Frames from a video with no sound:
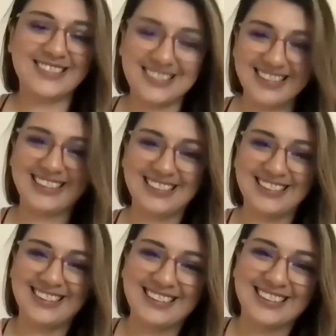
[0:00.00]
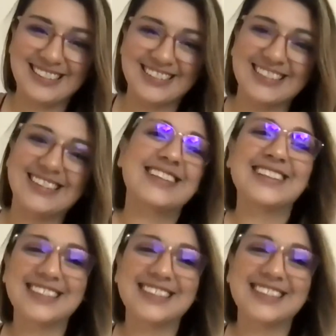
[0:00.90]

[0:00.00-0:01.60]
Let me give some shout outs here too, real